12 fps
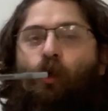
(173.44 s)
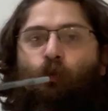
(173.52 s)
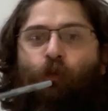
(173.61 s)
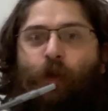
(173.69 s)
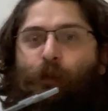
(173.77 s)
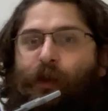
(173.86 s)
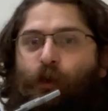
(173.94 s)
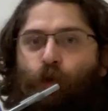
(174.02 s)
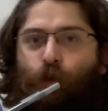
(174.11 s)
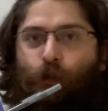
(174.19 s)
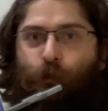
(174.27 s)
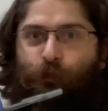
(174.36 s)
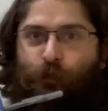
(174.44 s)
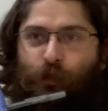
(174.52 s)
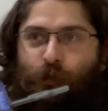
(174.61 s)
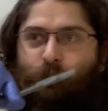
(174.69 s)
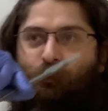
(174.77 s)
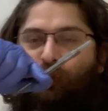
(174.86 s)
very curved.
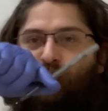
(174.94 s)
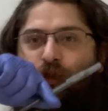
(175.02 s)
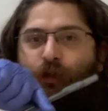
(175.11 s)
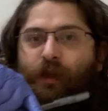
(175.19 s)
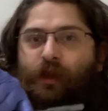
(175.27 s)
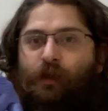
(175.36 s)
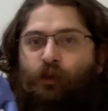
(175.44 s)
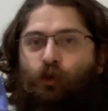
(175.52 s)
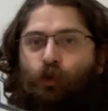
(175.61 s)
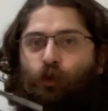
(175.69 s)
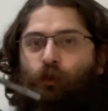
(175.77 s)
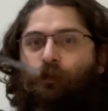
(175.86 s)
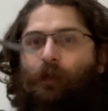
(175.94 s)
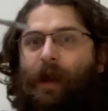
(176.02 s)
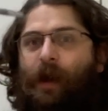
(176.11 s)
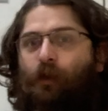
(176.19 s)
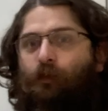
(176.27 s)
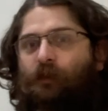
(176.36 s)
So they curve
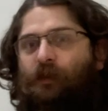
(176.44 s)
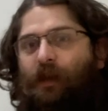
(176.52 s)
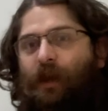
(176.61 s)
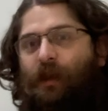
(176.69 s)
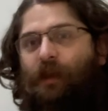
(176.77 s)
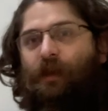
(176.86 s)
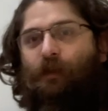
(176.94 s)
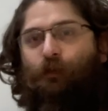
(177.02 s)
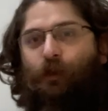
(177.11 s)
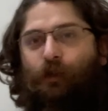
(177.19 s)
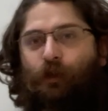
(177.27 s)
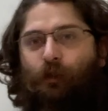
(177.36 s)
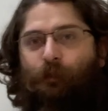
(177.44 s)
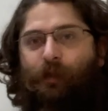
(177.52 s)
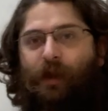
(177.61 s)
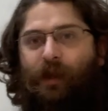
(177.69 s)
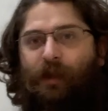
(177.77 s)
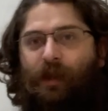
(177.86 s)
out and then they come
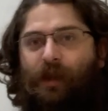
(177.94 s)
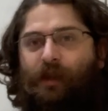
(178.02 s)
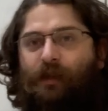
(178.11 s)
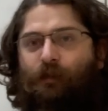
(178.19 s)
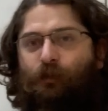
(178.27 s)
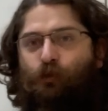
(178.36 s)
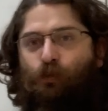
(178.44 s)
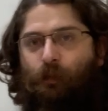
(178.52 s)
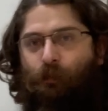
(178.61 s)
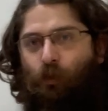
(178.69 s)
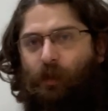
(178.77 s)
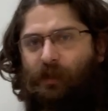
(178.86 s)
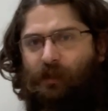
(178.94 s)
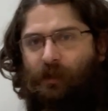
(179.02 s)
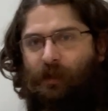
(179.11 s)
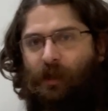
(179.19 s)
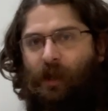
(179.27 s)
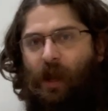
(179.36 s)
back into a point,
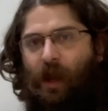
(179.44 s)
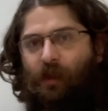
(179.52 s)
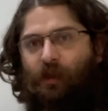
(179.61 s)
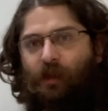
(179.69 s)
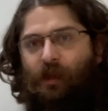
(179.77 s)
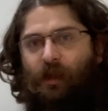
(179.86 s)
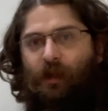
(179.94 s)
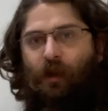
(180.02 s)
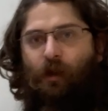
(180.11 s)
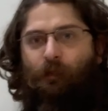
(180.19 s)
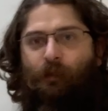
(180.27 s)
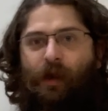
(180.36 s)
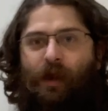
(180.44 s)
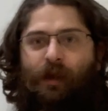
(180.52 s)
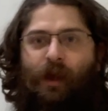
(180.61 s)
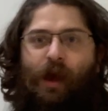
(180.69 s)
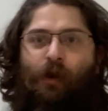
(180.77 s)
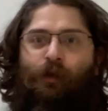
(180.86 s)
and then they come back
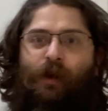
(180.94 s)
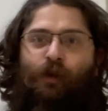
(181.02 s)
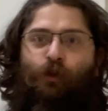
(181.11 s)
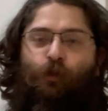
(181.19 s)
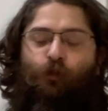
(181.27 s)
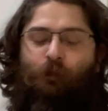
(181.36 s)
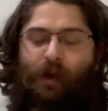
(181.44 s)
out and curve